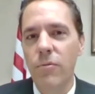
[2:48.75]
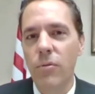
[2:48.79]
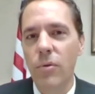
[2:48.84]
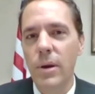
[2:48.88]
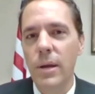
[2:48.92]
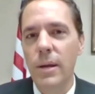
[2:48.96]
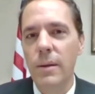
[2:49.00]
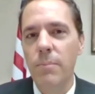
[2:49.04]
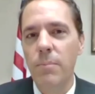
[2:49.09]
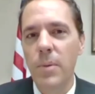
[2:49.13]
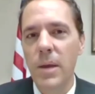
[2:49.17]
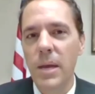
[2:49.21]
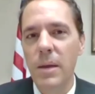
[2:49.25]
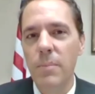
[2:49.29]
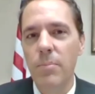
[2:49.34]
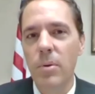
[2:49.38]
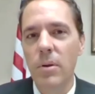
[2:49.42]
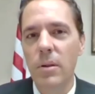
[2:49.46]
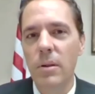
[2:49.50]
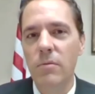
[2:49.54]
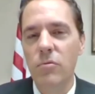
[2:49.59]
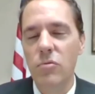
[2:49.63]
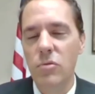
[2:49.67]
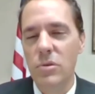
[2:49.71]
the free
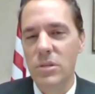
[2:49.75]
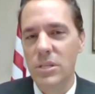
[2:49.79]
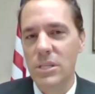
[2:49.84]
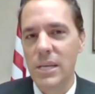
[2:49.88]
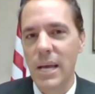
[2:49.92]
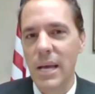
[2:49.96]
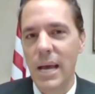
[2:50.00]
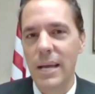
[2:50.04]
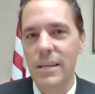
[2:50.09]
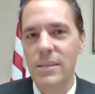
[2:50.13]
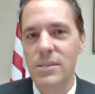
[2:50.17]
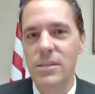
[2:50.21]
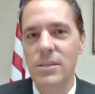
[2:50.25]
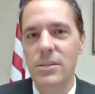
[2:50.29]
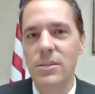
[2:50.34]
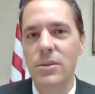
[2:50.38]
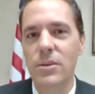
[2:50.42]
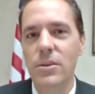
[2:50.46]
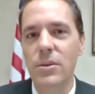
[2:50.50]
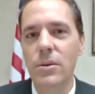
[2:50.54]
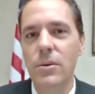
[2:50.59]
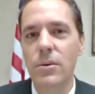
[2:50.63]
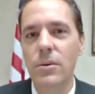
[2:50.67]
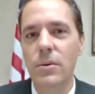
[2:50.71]
people of Wisconsin
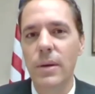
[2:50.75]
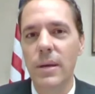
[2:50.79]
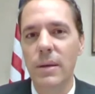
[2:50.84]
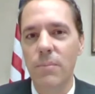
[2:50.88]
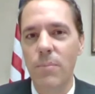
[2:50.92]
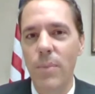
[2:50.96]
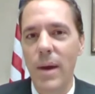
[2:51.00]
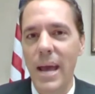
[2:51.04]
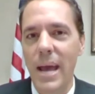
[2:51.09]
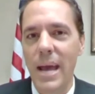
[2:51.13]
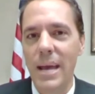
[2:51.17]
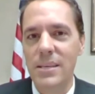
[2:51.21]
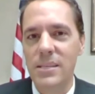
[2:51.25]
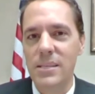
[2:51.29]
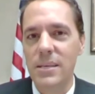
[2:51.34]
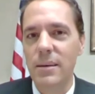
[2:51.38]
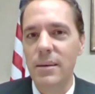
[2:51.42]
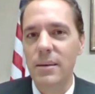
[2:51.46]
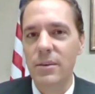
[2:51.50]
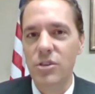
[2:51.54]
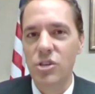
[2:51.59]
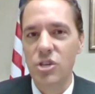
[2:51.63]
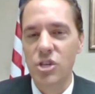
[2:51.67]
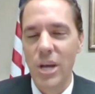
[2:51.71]
to do in
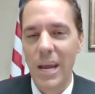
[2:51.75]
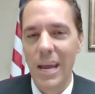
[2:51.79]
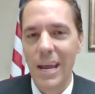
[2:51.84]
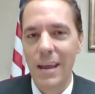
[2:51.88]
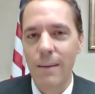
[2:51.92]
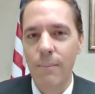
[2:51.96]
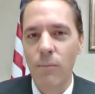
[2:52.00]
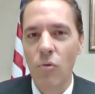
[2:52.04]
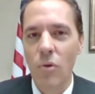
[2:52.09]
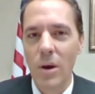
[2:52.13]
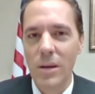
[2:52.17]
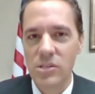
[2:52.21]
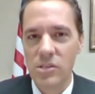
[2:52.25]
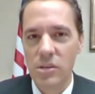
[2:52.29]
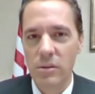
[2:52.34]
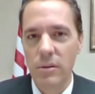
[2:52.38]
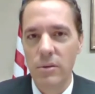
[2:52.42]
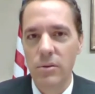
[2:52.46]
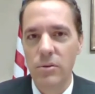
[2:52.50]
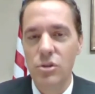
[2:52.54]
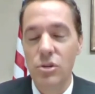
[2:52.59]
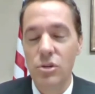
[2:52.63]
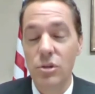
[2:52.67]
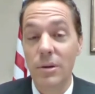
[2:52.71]
passing a sham
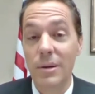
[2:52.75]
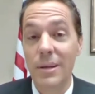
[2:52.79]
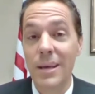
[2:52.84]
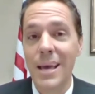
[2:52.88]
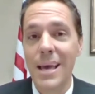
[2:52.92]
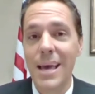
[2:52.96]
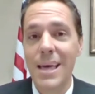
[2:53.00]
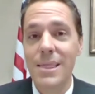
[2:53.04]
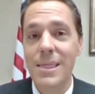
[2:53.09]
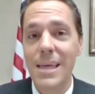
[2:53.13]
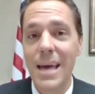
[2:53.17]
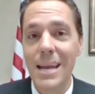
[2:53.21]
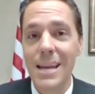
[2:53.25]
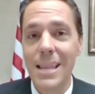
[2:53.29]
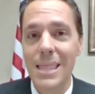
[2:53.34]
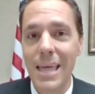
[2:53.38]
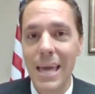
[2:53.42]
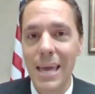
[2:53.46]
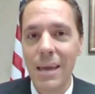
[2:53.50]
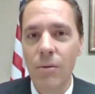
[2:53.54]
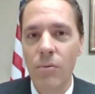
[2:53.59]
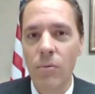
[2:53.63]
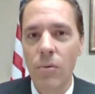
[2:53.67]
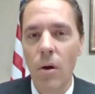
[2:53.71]
resolution that
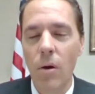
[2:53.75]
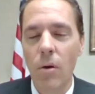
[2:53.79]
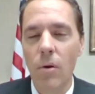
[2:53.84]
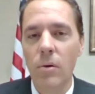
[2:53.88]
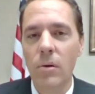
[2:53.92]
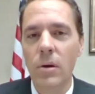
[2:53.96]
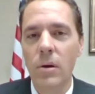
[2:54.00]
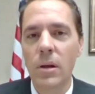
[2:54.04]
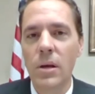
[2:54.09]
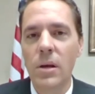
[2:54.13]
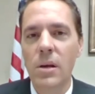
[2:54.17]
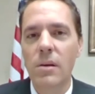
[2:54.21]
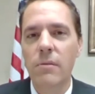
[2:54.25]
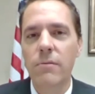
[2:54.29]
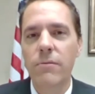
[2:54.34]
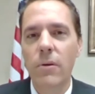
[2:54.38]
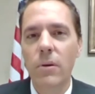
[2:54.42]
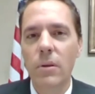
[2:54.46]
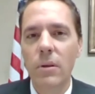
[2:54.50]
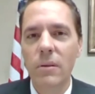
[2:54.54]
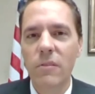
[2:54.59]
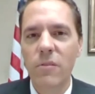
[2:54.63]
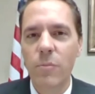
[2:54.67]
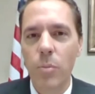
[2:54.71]
they wrote
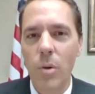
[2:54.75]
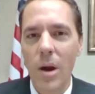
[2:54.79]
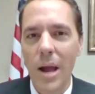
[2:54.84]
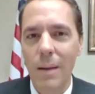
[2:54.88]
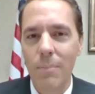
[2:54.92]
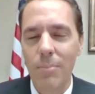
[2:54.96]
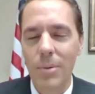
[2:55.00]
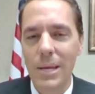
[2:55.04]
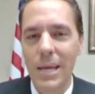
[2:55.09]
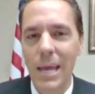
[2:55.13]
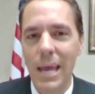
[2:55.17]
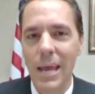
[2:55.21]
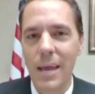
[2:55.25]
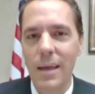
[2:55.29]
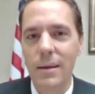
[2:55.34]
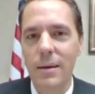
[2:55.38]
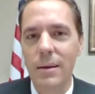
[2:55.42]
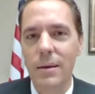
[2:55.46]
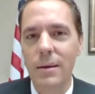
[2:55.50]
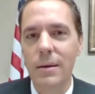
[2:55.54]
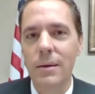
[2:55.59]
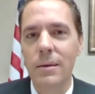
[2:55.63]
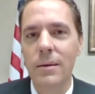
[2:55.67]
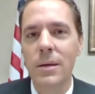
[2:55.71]
full of
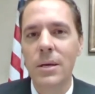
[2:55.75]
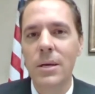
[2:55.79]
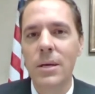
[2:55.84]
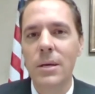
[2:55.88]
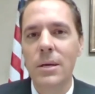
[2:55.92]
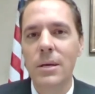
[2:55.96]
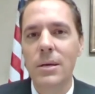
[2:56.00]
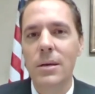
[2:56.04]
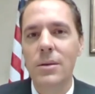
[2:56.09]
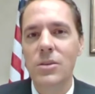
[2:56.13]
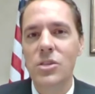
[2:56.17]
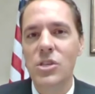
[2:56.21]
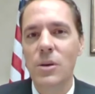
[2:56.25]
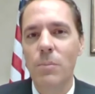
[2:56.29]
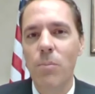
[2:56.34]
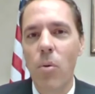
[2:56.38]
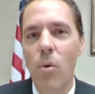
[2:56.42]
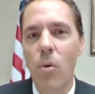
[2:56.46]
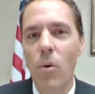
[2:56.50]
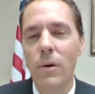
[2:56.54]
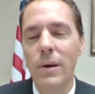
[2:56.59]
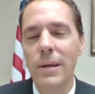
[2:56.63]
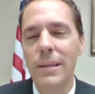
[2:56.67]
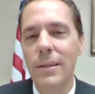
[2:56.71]
propaganda, but
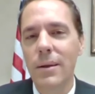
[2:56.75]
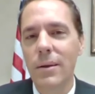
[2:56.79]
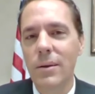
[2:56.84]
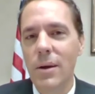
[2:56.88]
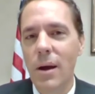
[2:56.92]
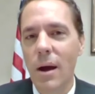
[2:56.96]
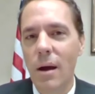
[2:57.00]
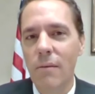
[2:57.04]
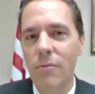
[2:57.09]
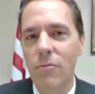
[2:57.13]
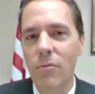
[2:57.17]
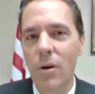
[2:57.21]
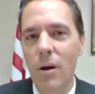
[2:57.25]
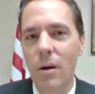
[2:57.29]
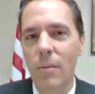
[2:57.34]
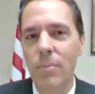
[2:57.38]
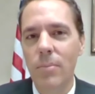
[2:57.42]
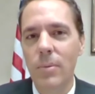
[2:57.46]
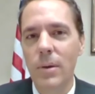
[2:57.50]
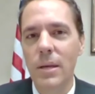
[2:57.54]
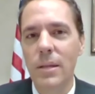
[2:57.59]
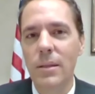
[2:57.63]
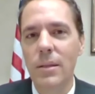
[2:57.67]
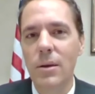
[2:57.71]
supporting their cover-up
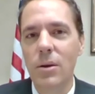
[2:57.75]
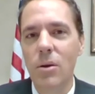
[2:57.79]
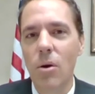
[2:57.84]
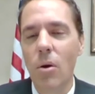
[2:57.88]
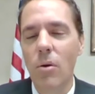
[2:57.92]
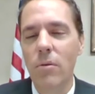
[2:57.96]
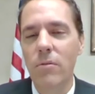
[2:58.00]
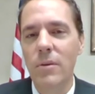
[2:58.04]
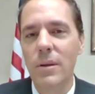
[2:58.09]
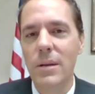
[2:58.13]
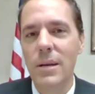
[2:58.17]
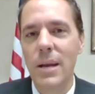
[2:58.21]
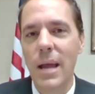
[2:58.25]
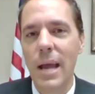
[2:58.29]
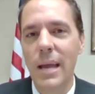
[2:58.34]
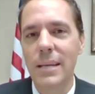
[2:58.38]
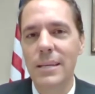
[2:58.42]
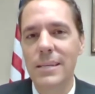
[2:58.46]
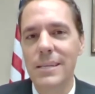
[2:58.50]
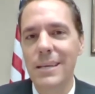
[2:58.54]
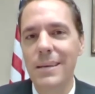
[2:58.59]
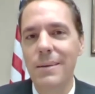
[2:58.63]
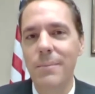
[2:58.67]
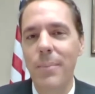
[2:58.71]
in the
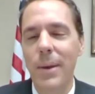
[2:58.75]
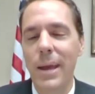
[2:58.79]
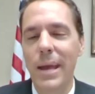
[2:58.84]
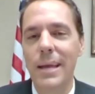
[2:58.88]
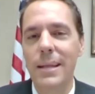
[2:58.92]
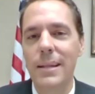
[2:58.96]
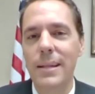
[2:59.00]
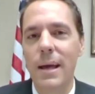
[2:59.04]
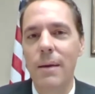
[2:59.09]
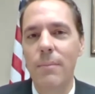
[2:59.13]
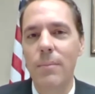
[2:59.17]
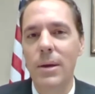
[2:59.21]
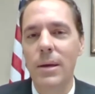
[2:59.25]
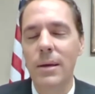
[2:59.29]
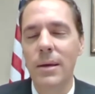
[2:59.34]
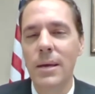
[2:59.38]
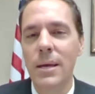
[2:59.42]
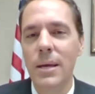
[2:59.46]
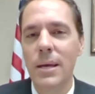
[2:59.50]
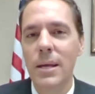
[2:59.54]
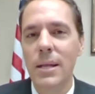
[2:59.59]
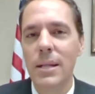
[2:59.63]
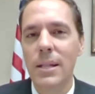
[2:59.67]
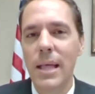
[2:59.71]
COVID-19 pandemic,
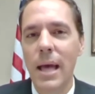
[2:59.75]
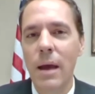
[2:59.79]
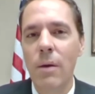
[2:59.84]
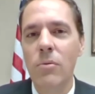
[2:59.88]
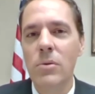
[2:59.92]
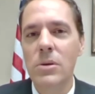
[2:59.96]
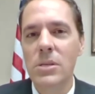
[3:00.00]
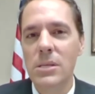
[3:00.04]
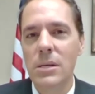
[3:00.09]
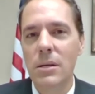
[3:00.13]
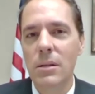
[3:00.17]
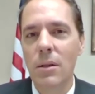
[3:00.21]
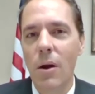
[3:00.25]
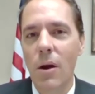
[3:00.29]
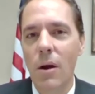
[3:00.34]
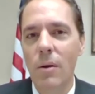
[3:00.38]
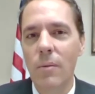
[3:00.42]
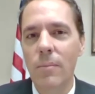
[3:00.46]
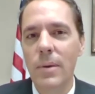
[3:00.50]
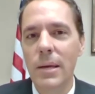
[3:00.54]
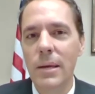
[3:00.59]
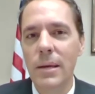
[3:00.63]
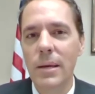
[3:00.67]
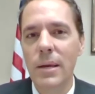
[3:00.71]
that was
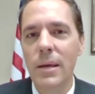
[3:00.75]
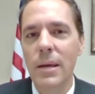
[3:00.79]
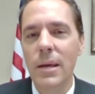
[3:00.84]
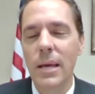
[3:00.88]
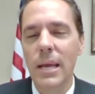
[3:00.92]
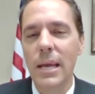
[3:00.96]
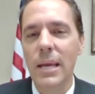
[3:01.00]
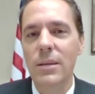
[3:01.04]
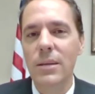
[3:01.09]
alarming